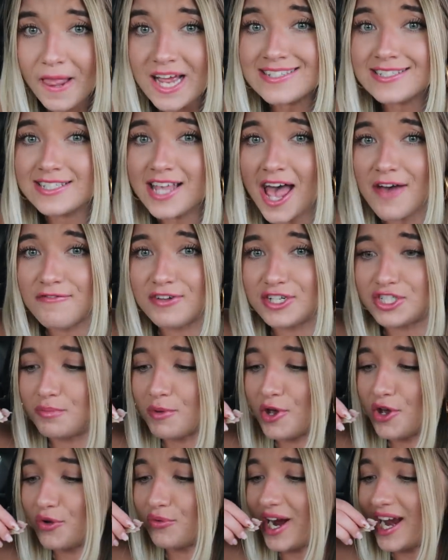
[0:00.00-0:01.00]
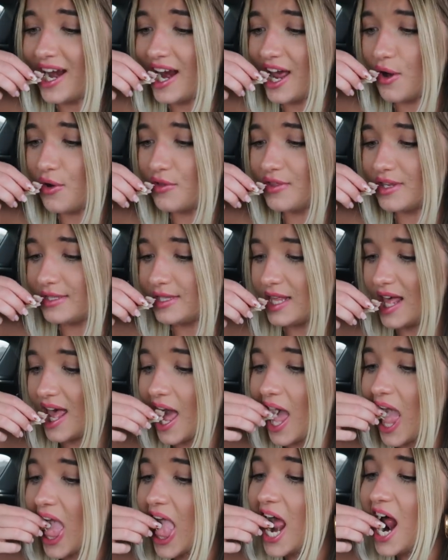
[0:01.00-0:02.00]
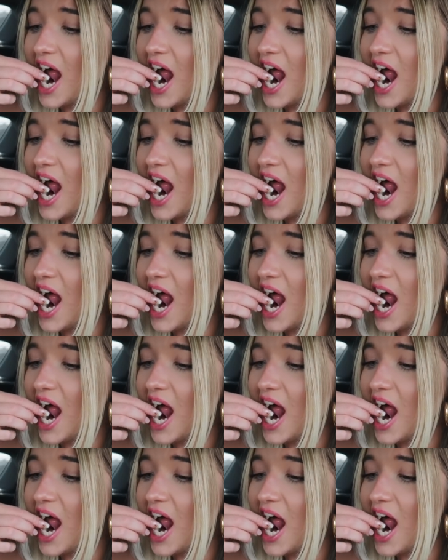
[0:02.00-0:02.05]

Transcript: savage mode right now on this thing.